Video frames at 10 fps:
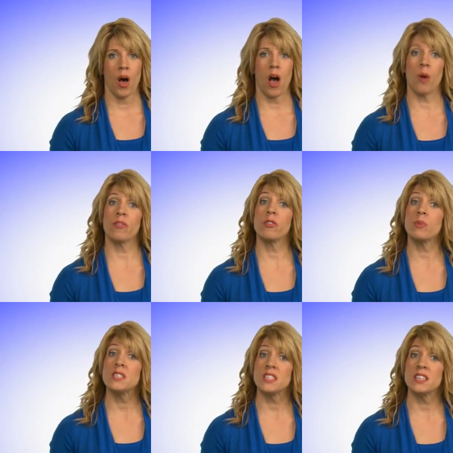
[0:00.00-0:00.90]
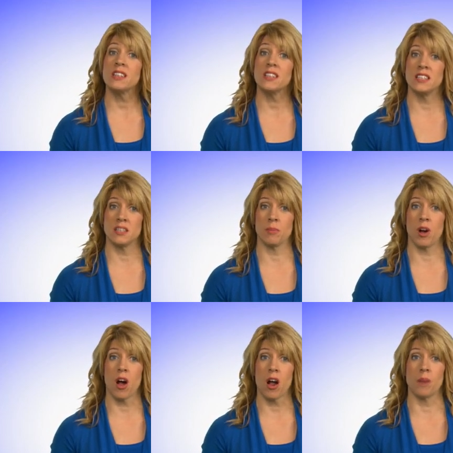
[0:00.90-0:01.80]
However, we still need some
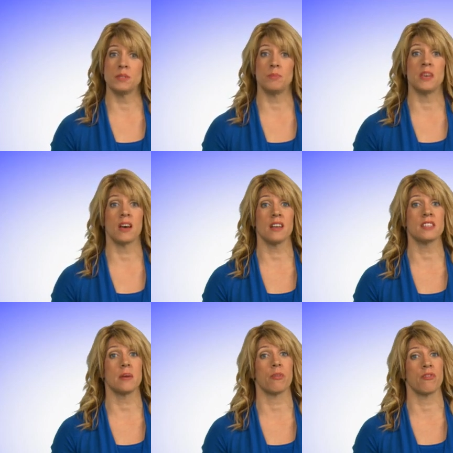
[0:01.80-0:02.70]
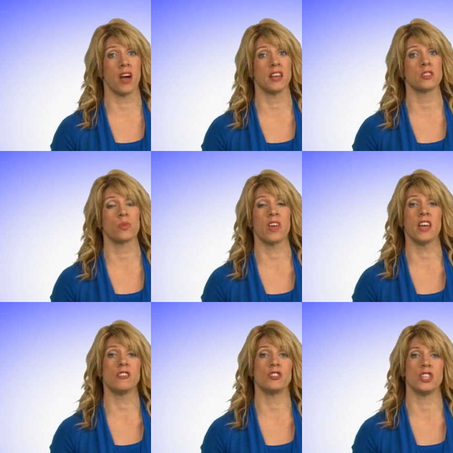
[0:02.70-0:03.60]
carbs because they provide us with
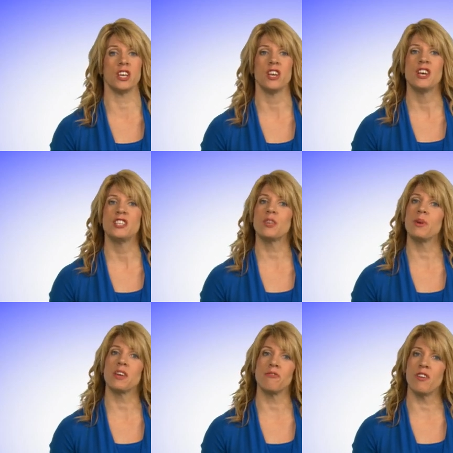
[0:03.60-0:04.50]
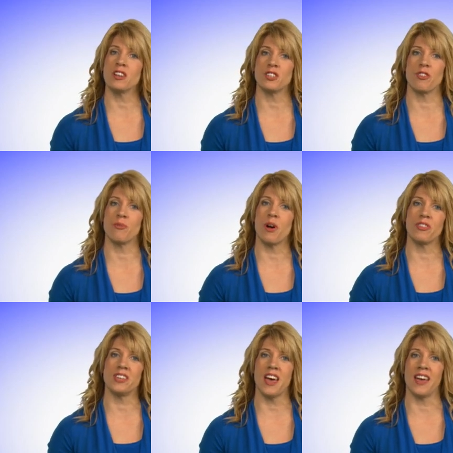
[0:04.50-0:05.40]
energy so we can function throughout
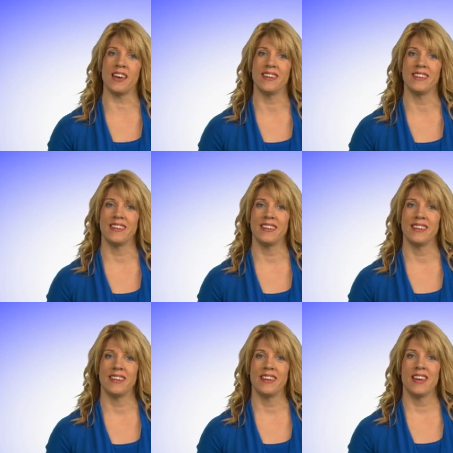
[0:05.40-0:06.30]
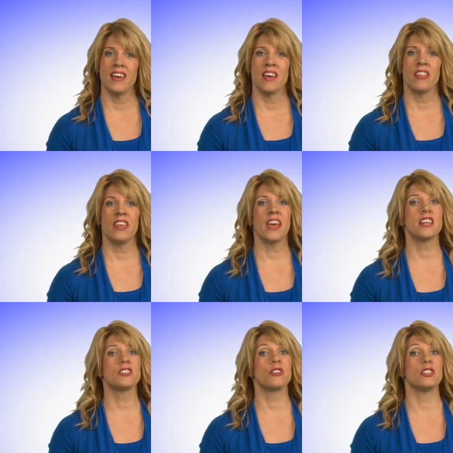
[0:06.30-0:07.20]
the day. The
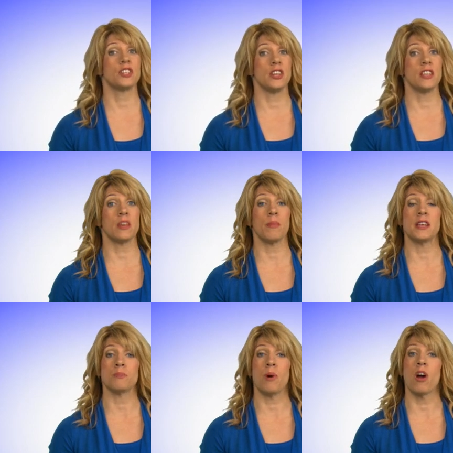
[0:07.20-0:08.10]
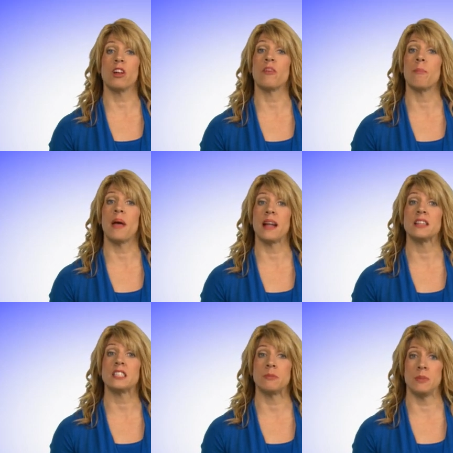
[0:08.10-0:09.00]
answer is to eat them as part of a
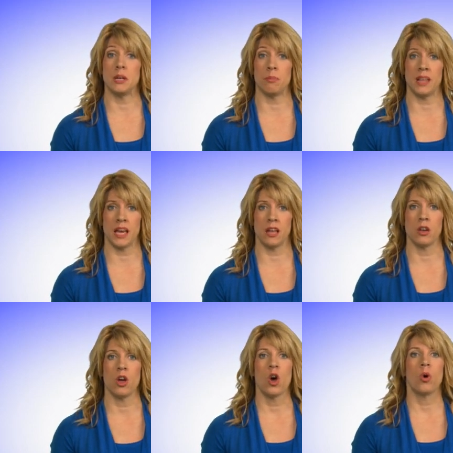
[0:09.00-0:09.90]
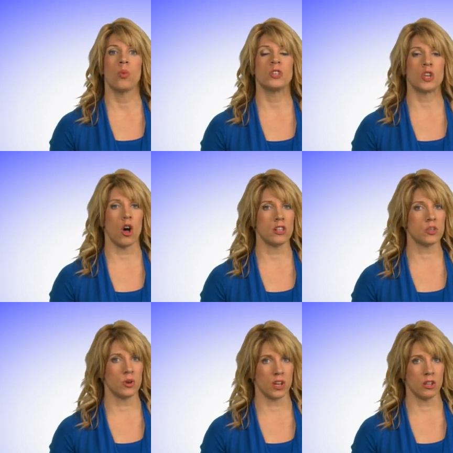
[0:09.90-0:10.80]
balanced meal plan, which
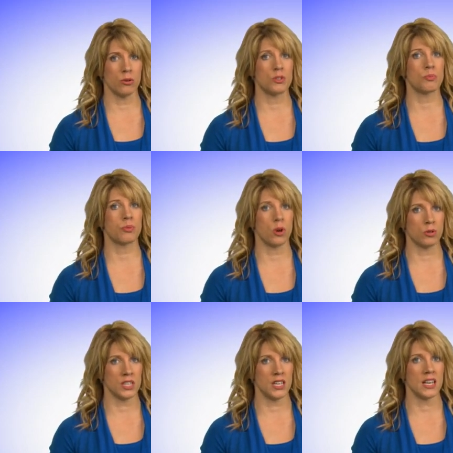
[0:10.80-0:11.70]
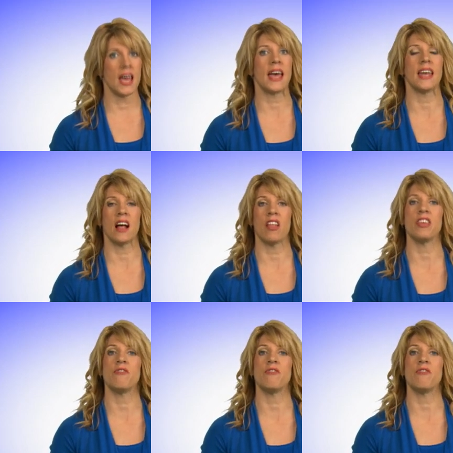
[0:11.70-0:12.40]
also includes protein and healthy